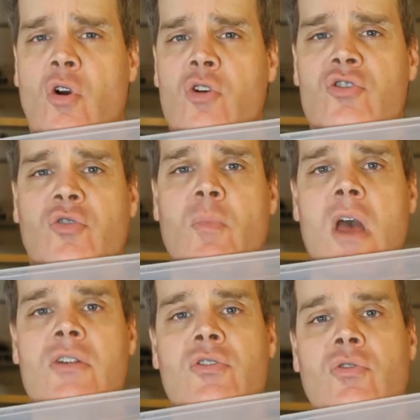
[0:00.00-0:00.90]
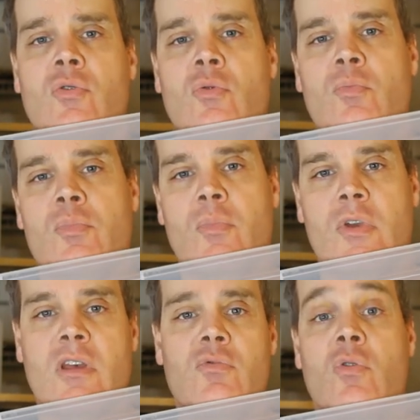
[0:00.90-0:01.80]
are just meant to
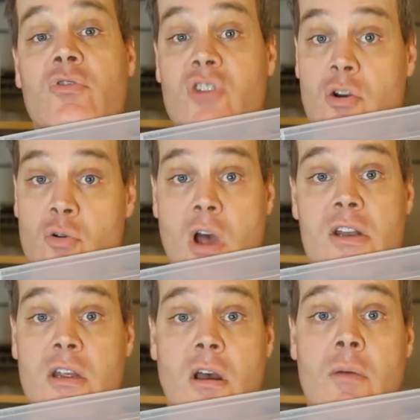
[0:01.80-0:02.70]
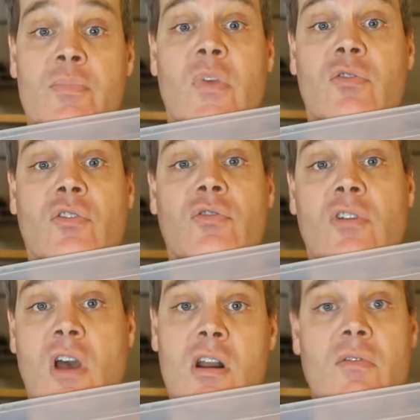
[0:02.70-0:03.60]
give you a general idea. This
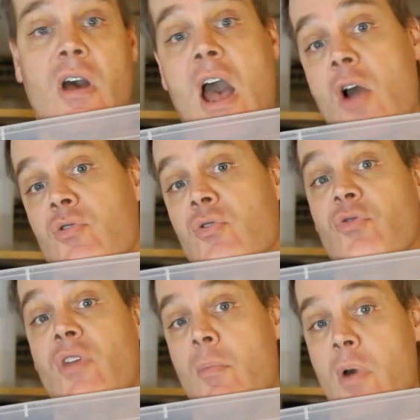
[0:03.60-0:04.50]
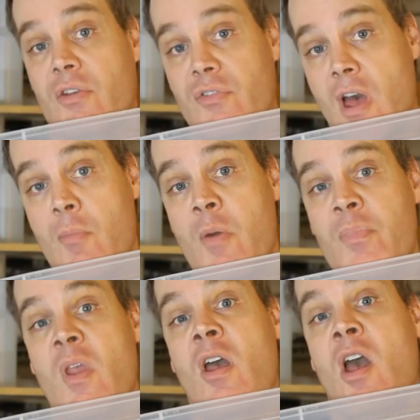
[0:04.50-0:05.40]
isn't kind of a how-to step-by-step,
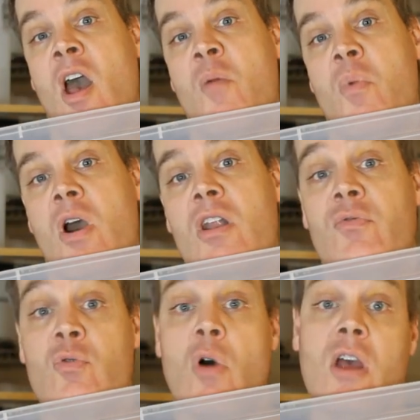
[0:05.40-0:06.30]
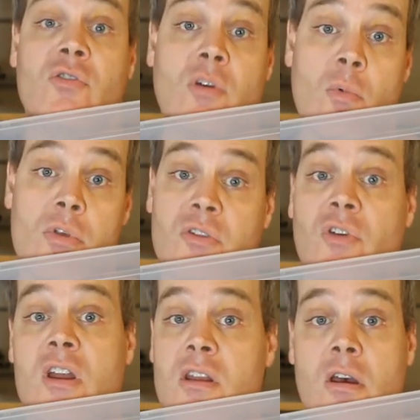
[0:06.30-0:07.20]
but if you like some of these
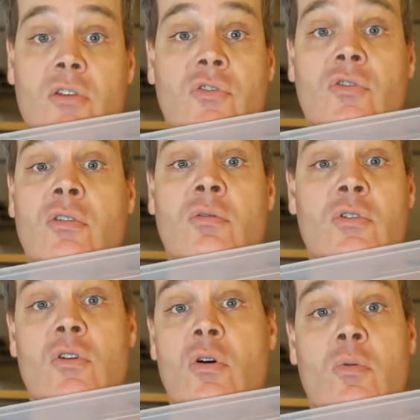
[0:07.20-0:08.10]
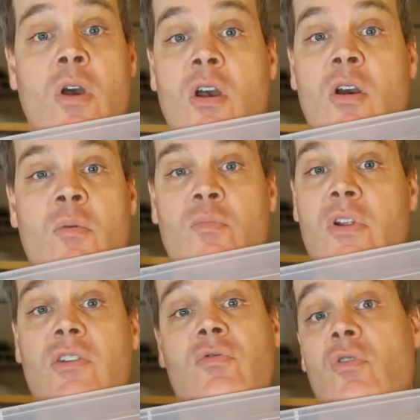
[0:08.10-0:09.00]
ideas, you know,
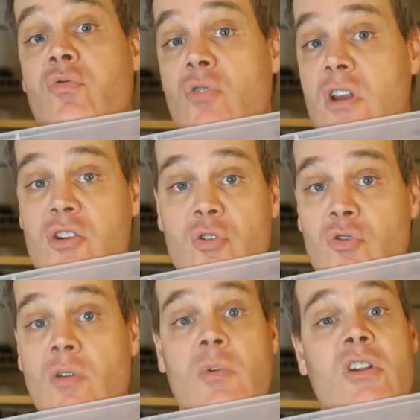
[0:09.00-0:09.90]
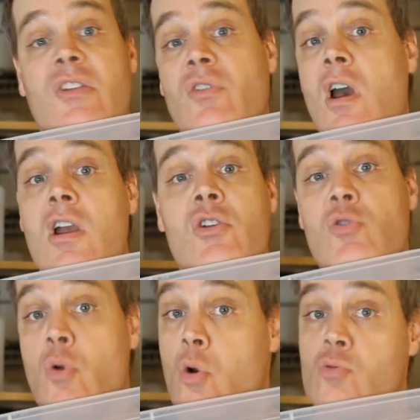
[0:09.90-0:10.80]
please feel free to use them and design
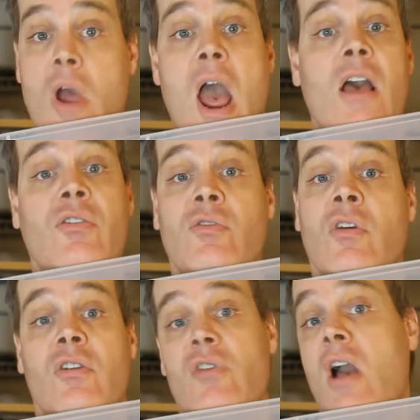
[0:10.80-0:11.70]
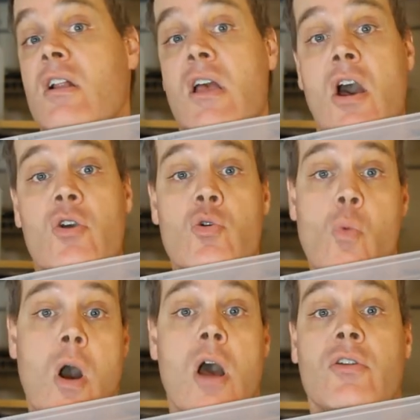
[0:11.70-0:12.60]
your own racks exactly how you
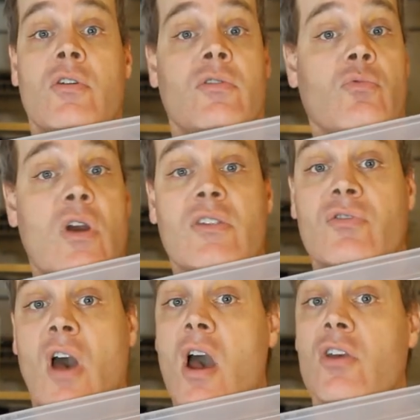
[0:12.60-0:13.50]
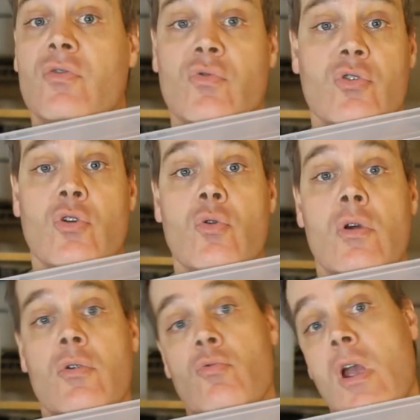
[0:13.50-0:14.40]
want, the right size for you
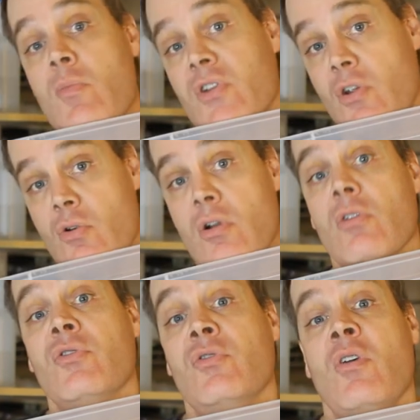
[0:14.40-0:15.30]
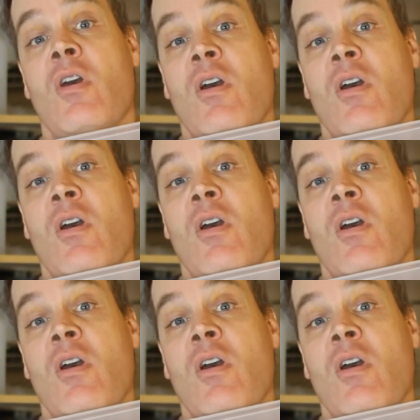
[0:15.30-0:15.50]
and the right materials.